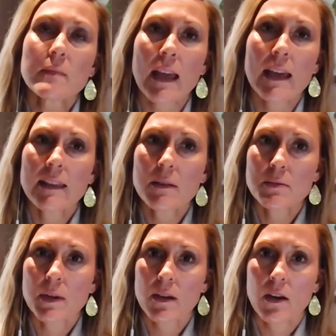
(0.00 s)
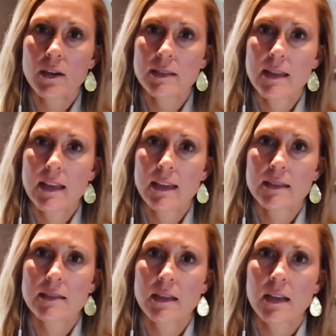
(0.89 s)
I think that was one of the hardest things
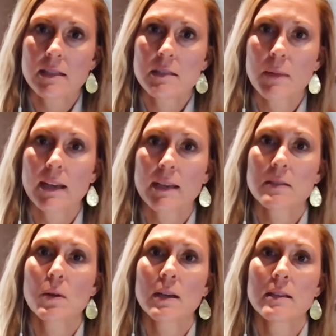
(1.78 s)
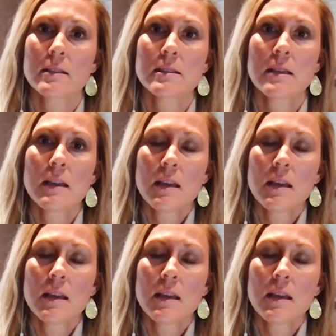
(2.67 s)
to customize was